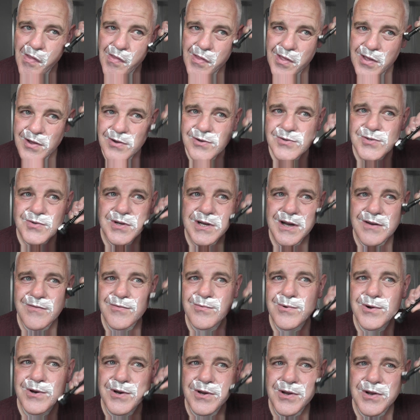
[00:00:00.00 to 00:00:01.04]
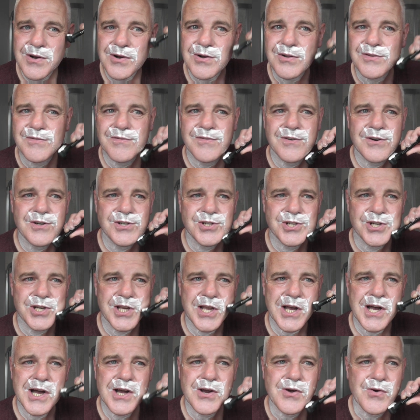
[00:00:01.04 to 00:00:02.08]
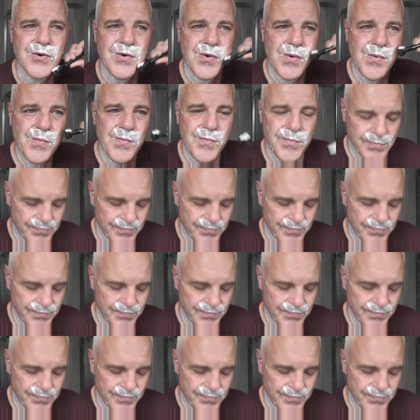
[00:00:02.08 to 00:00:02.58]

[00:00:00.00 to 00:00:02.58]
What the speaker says: They also have one called For Chicago.